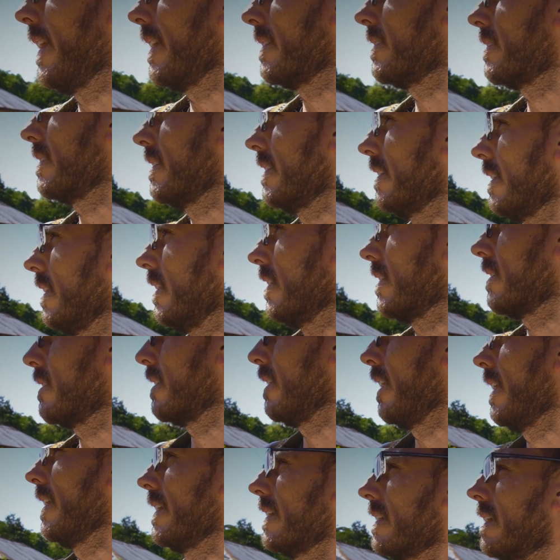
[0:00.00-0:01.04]
actually looked
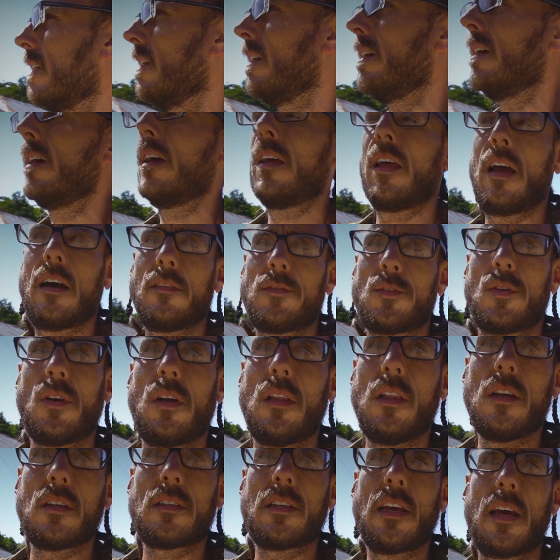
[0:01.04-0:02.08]
like, after I
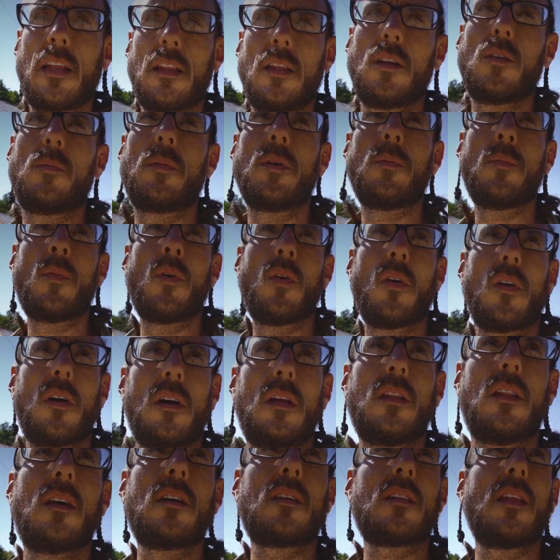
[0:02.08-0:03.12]
looked at it a little bit more, it
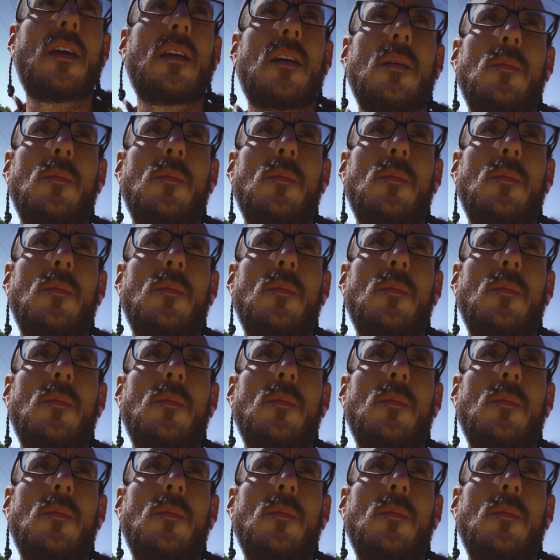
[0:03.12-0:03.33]
looked like